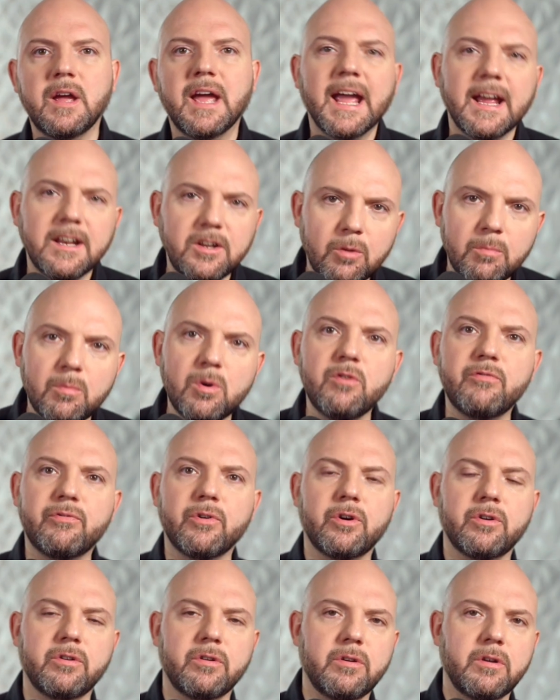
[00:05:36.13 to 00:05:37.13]
and you move
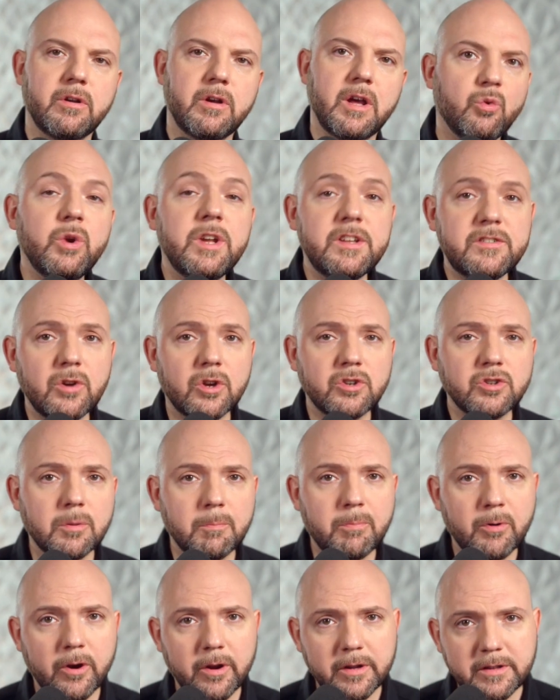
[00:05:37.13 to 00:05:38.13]
on. Research on
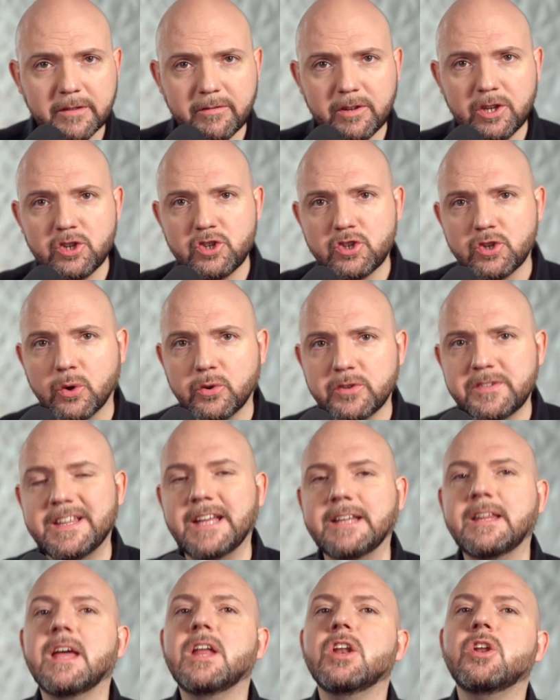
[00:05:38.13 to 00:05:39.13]
productivity shows
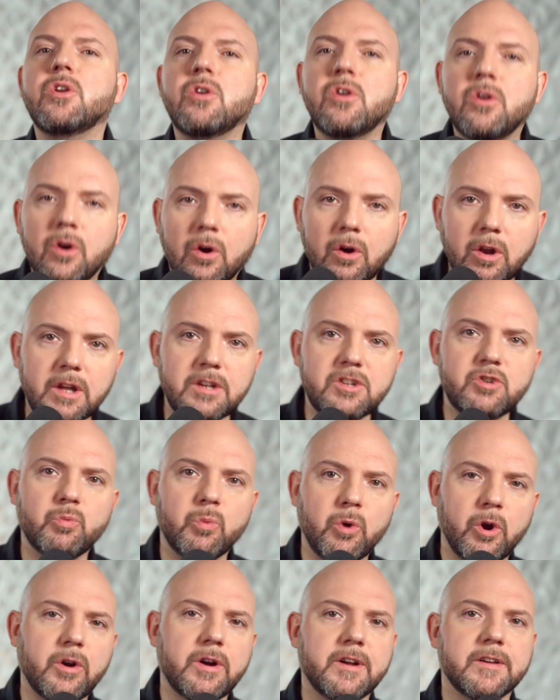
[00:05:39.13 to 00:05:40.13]
that knowledge
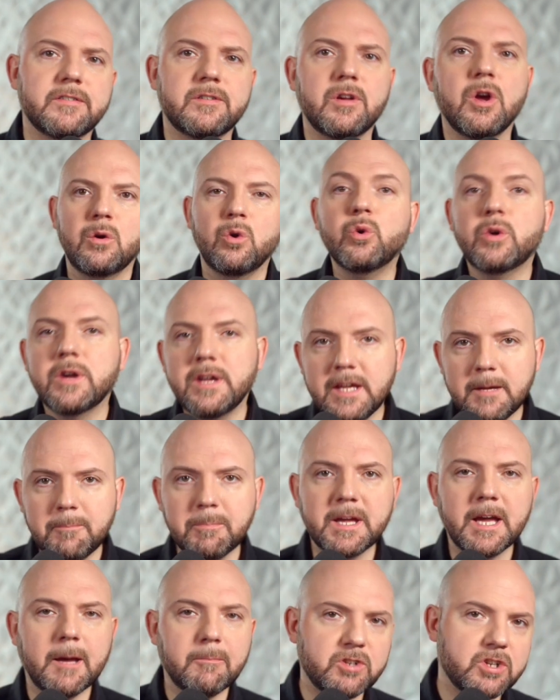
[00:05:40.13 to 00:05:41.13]
workers who keep
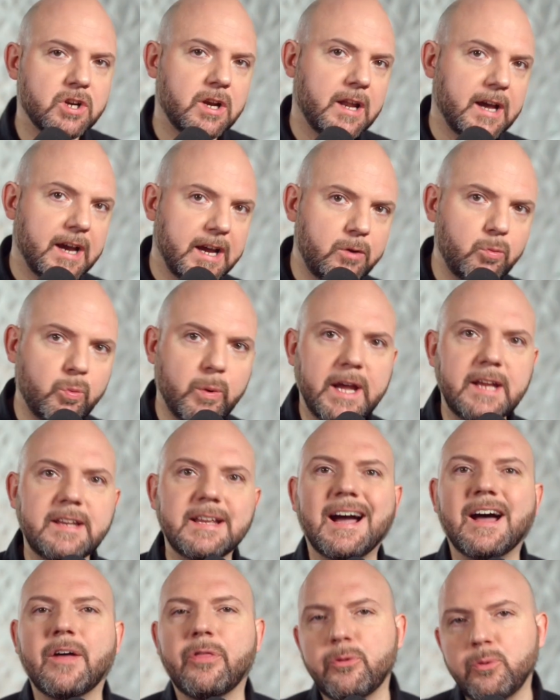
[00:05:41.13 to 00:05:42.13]
capture lightweight
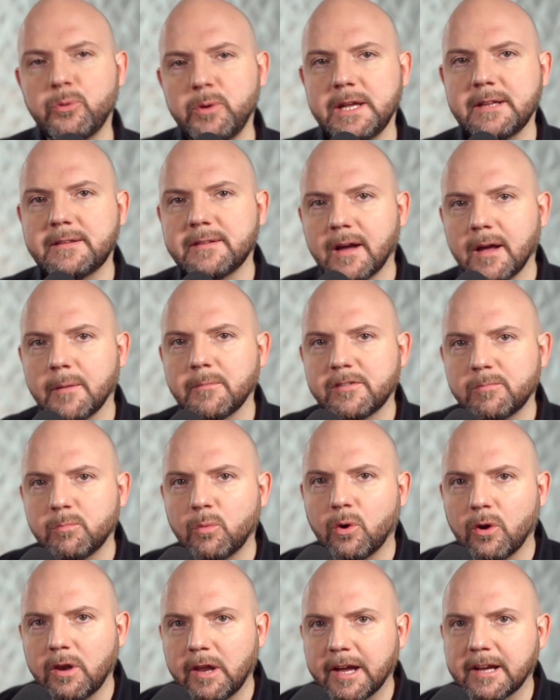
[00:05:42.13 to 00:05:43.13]
are 3 times
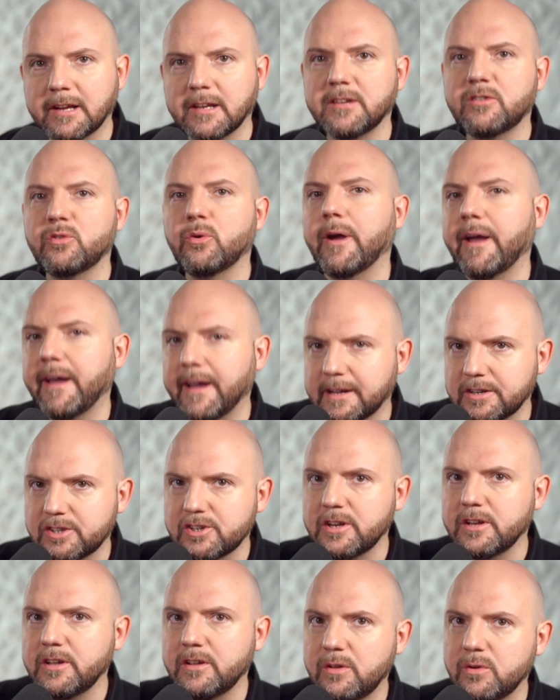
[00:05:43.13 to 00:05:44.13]
more likely to
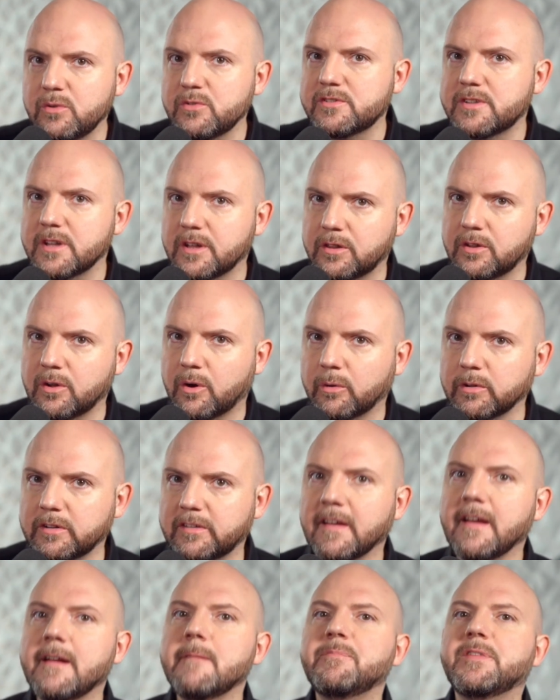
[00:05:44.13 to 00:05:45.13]
actually use their nodes
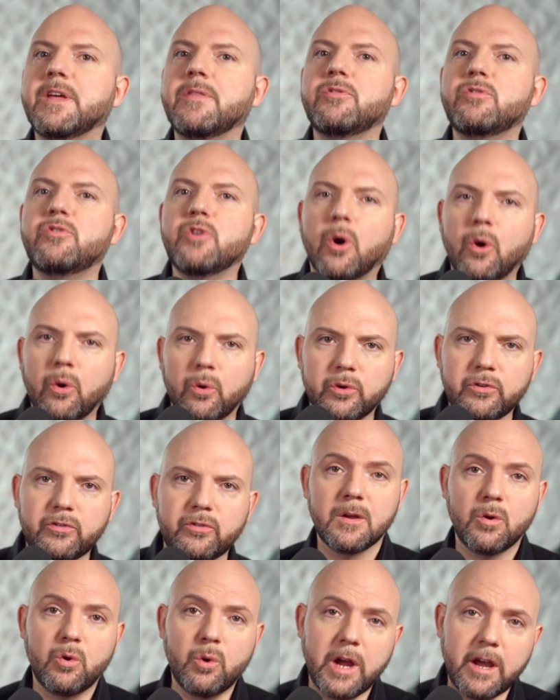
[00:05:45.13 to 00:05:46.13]
than
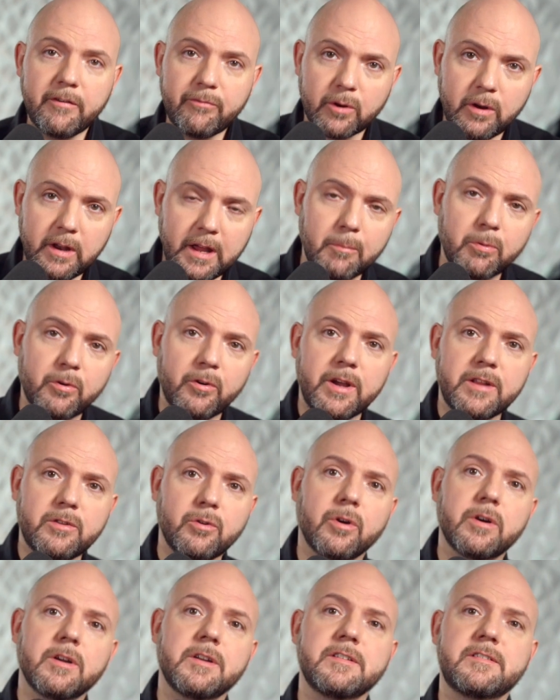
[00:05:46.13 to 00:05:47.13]
those who have elaborate
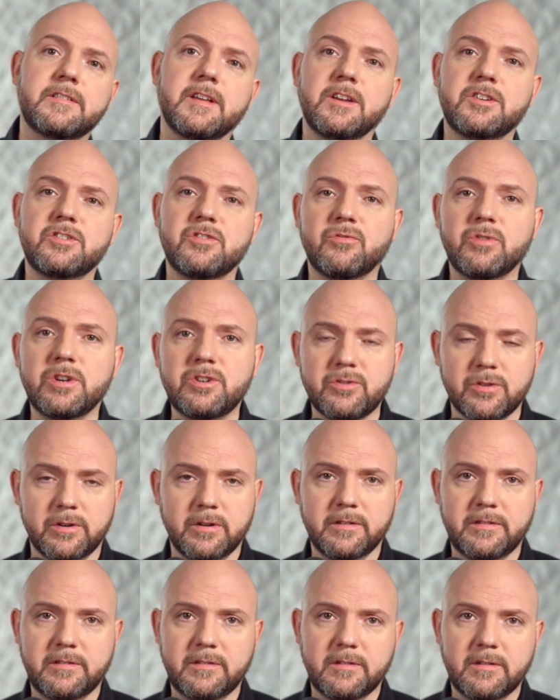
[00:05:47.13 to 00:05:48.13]
organization
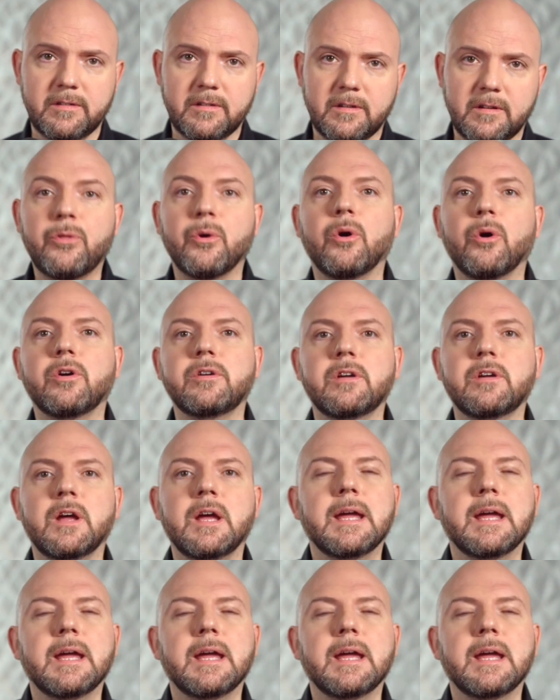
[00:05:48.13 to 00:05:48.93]
rituals. Third,